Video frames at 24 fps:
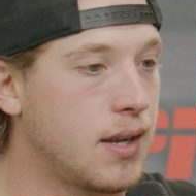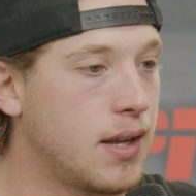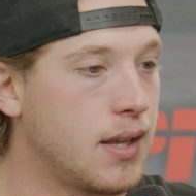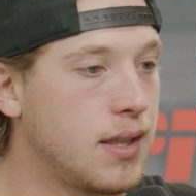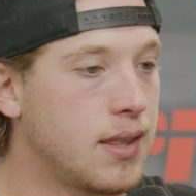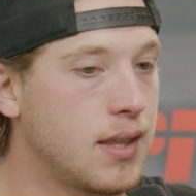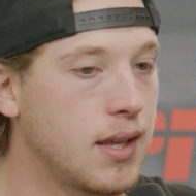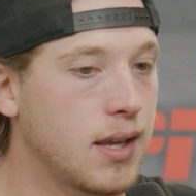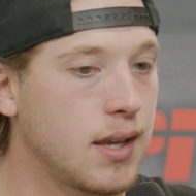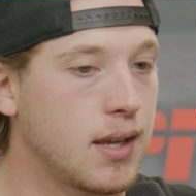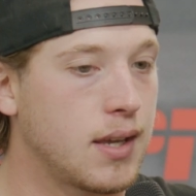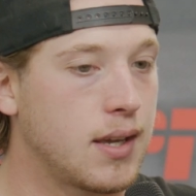I
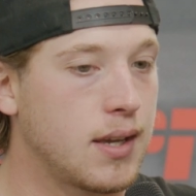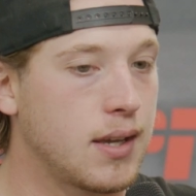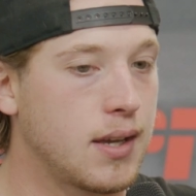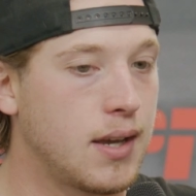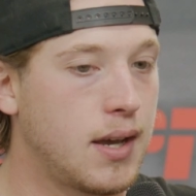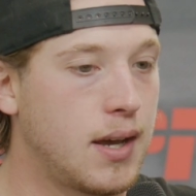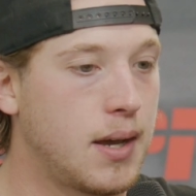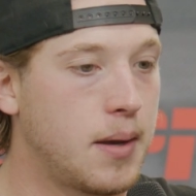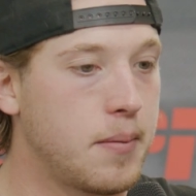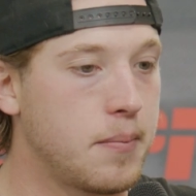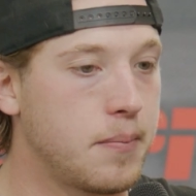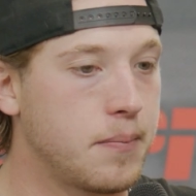think,
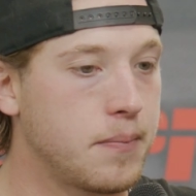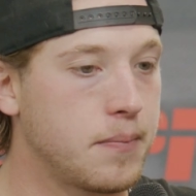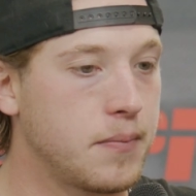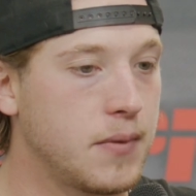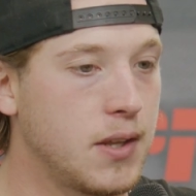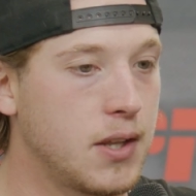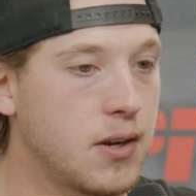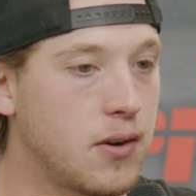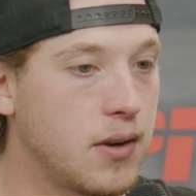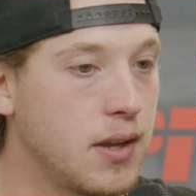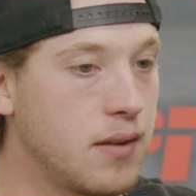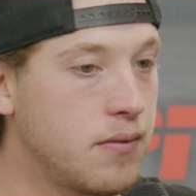
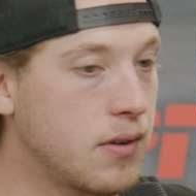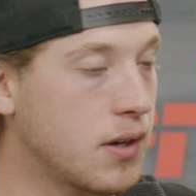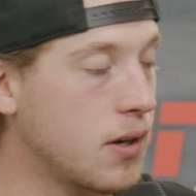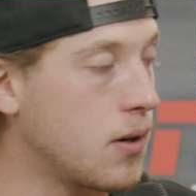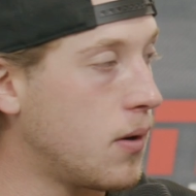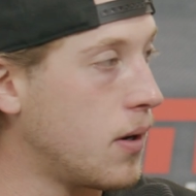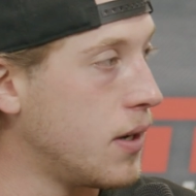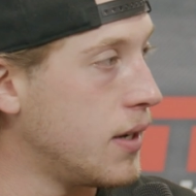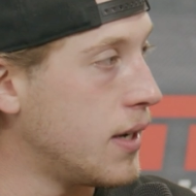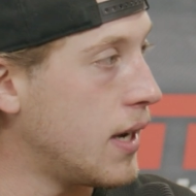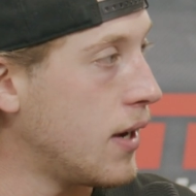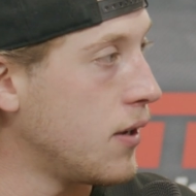even
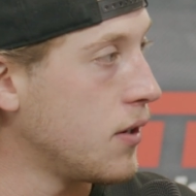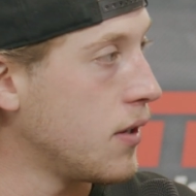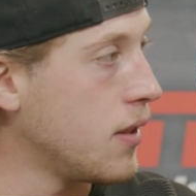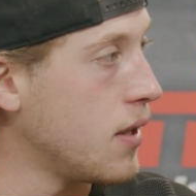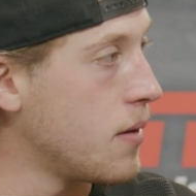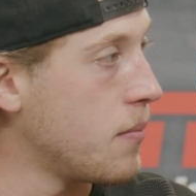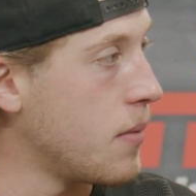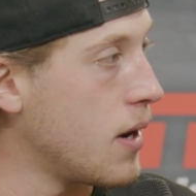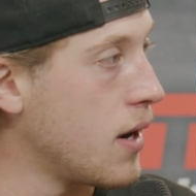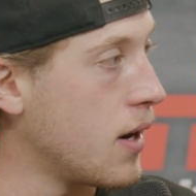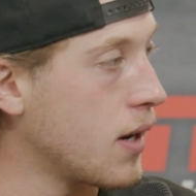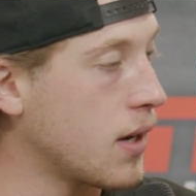going down to
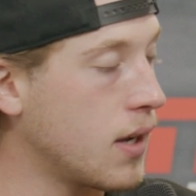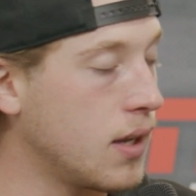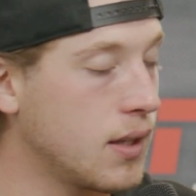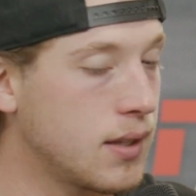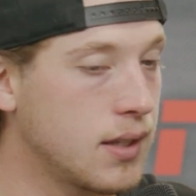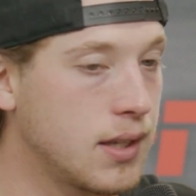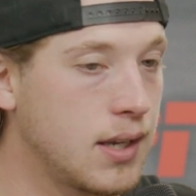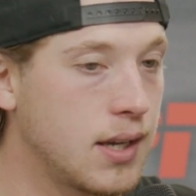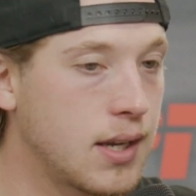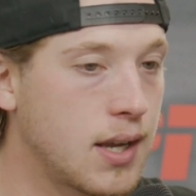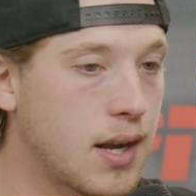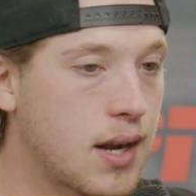the
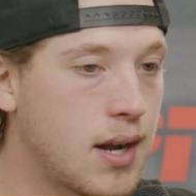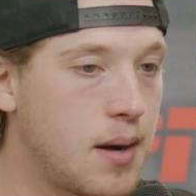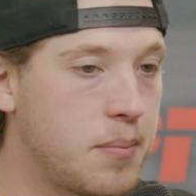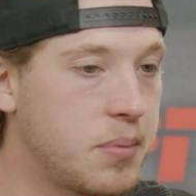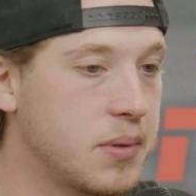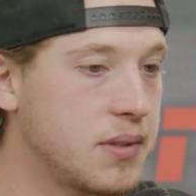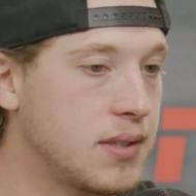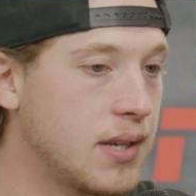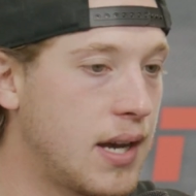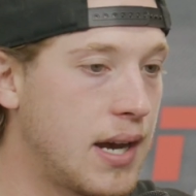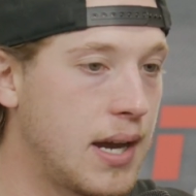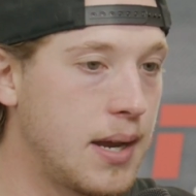American League a
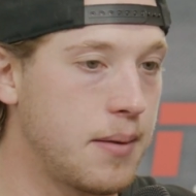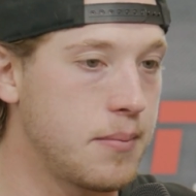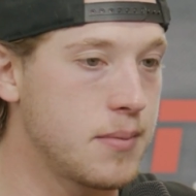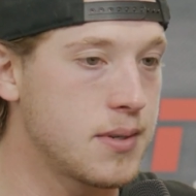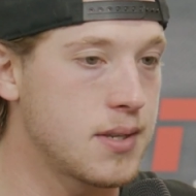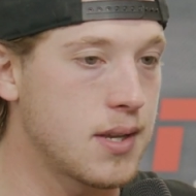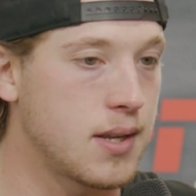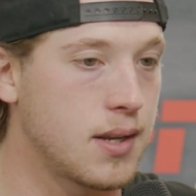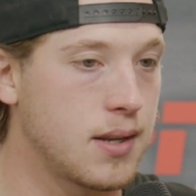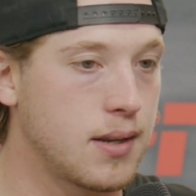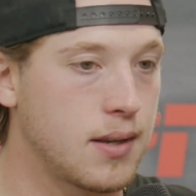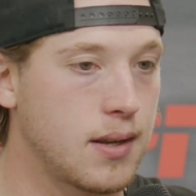couple
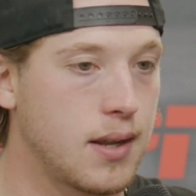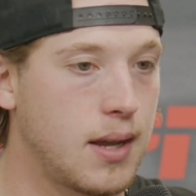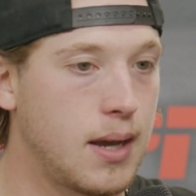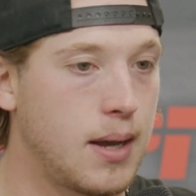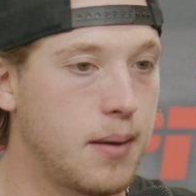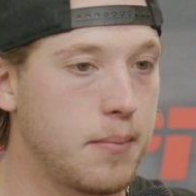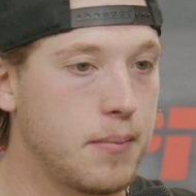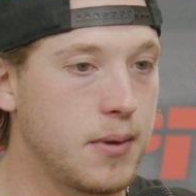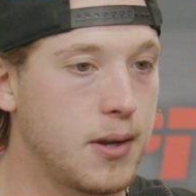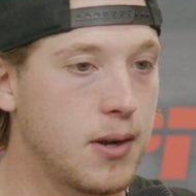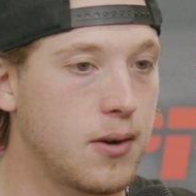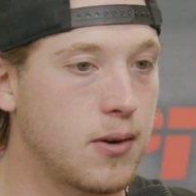times and,
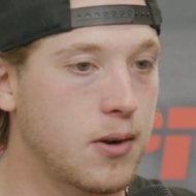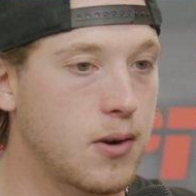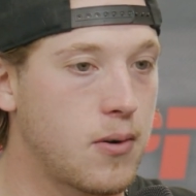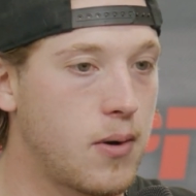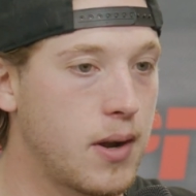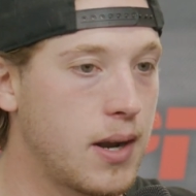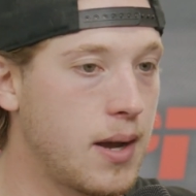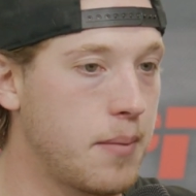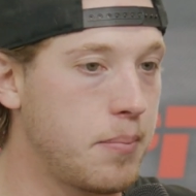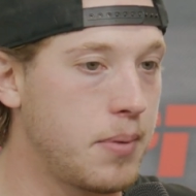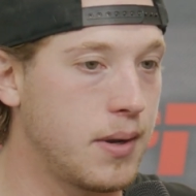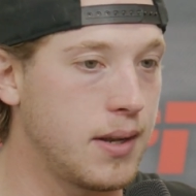
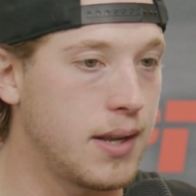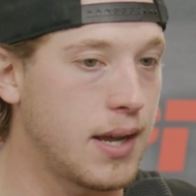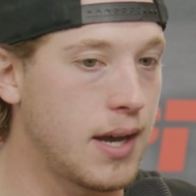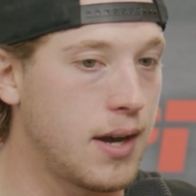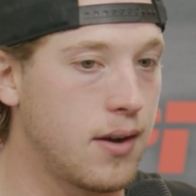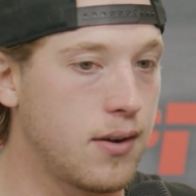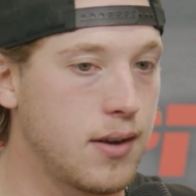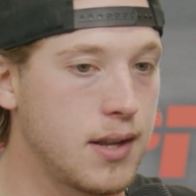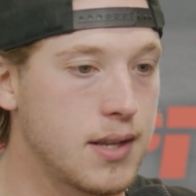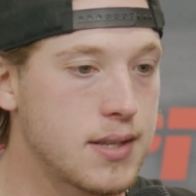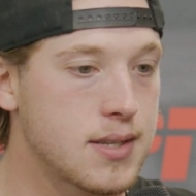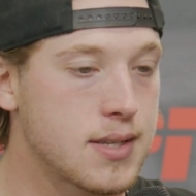going up and
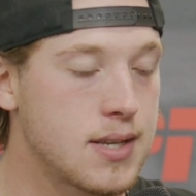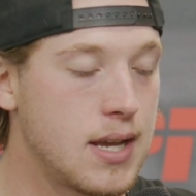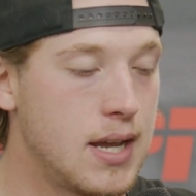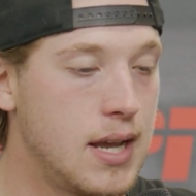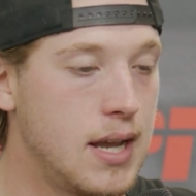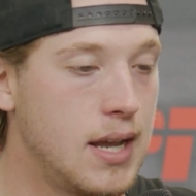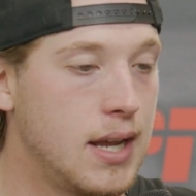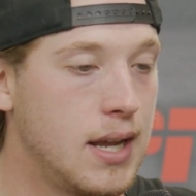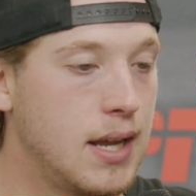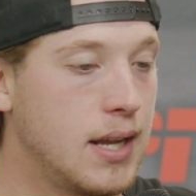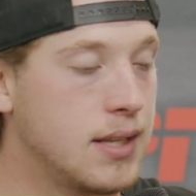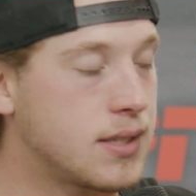down,
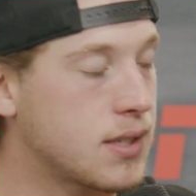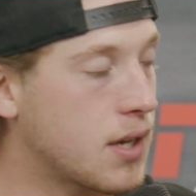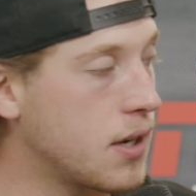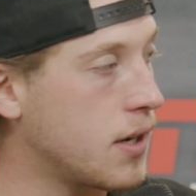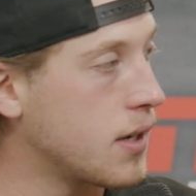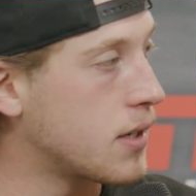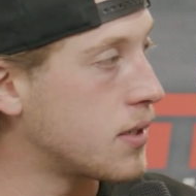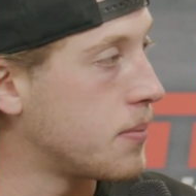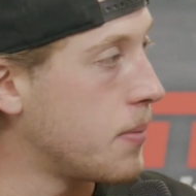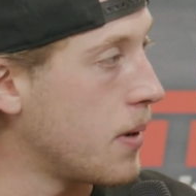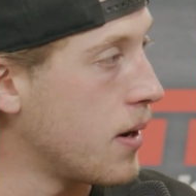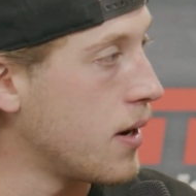it's good
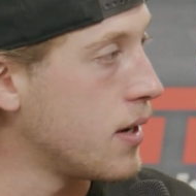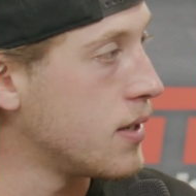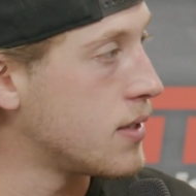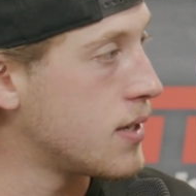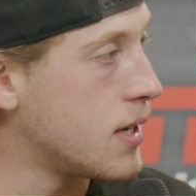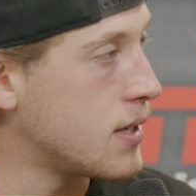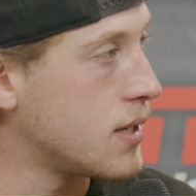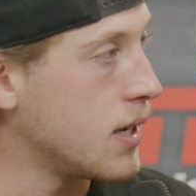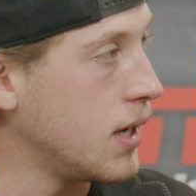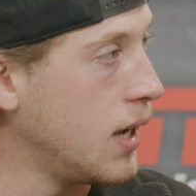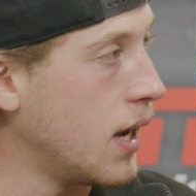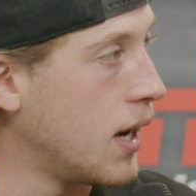experience
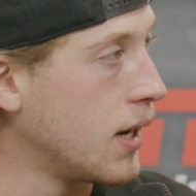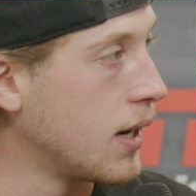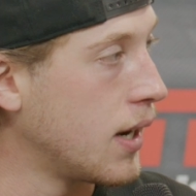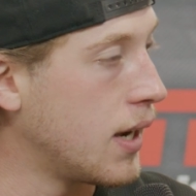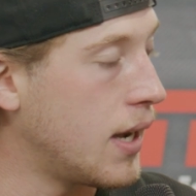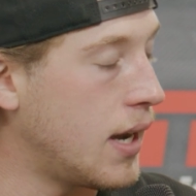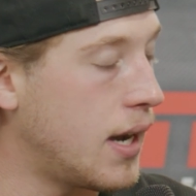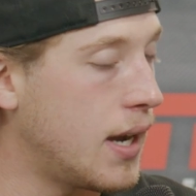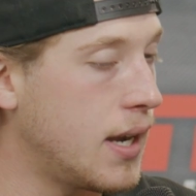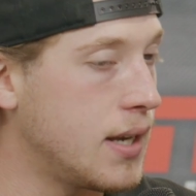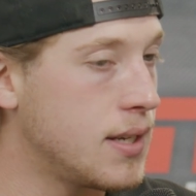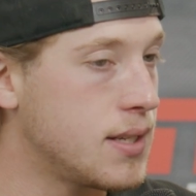as a young
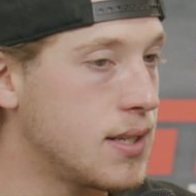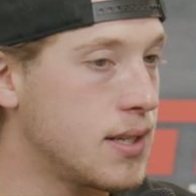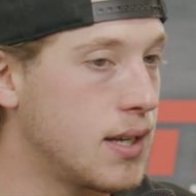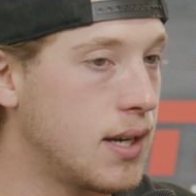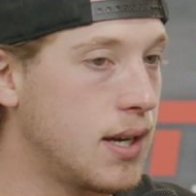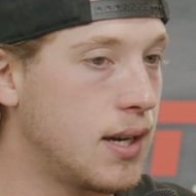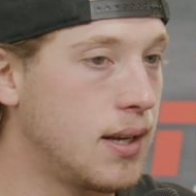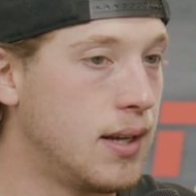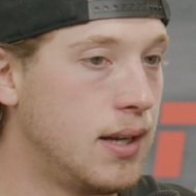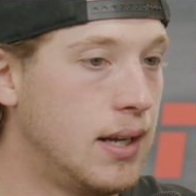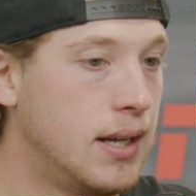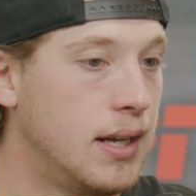guy
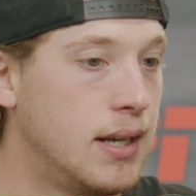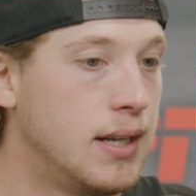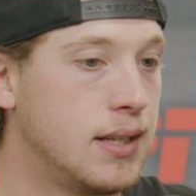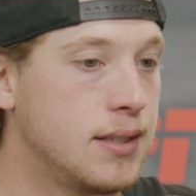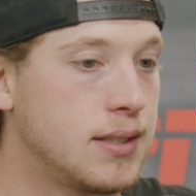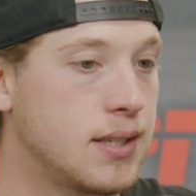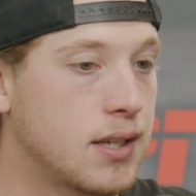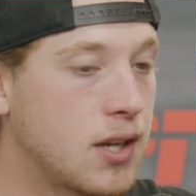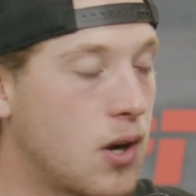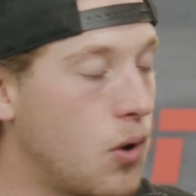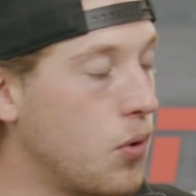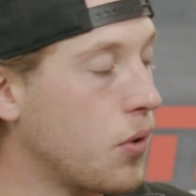to
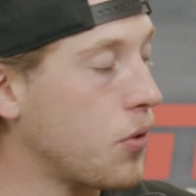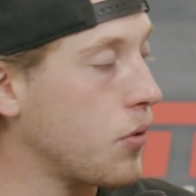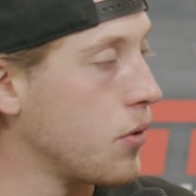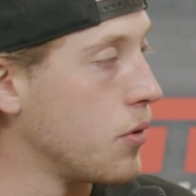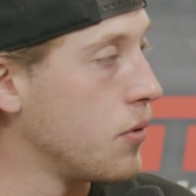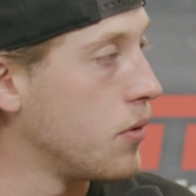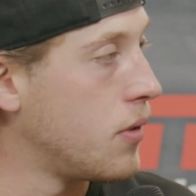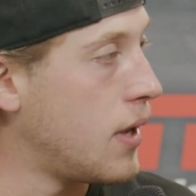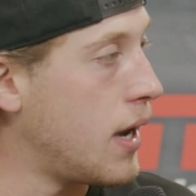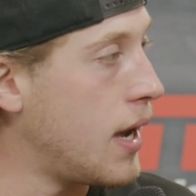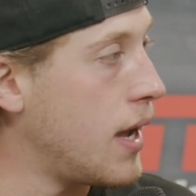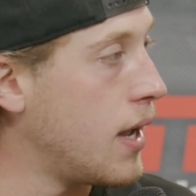go
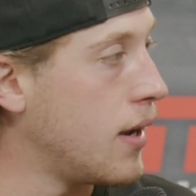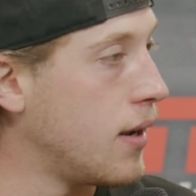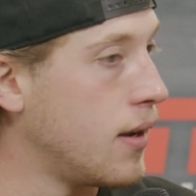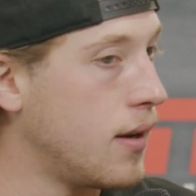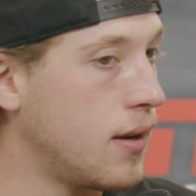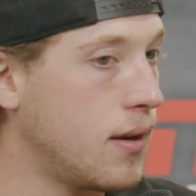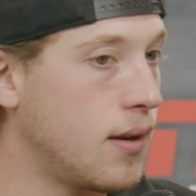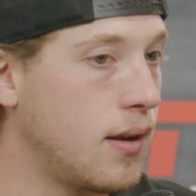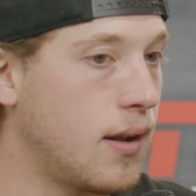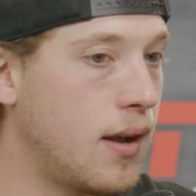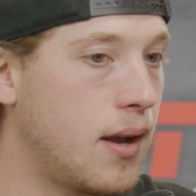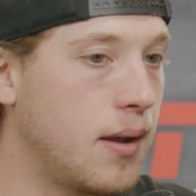through that
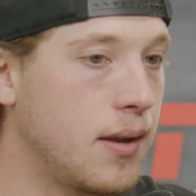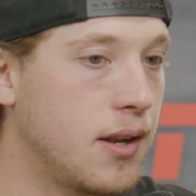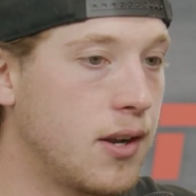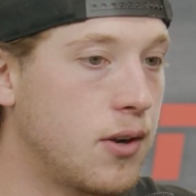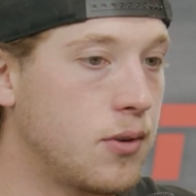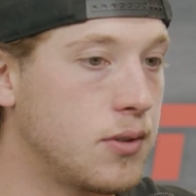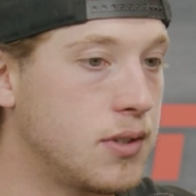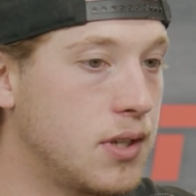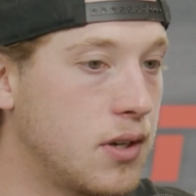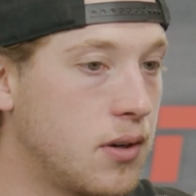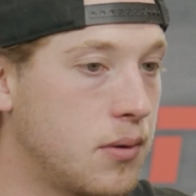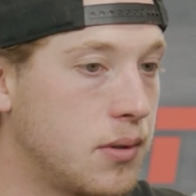
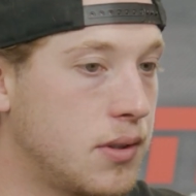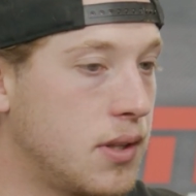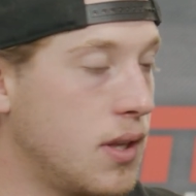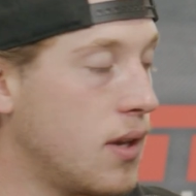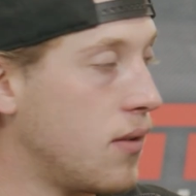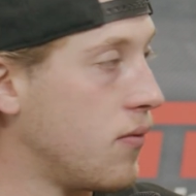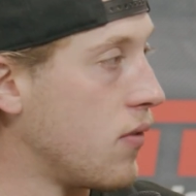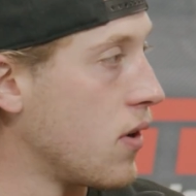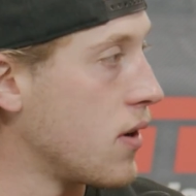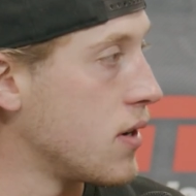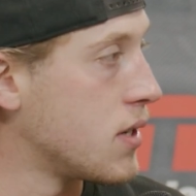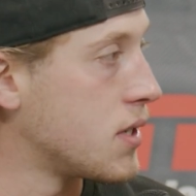and, deal with the
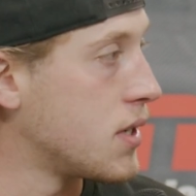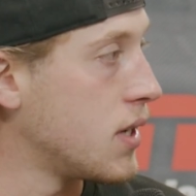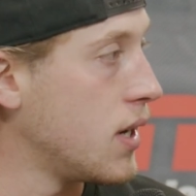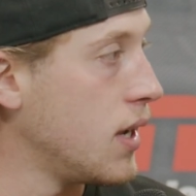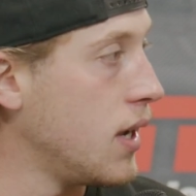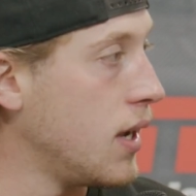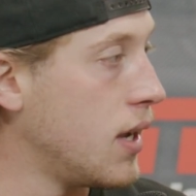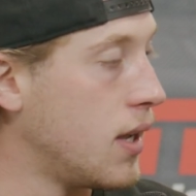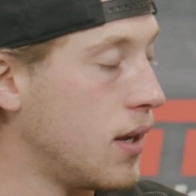adversity.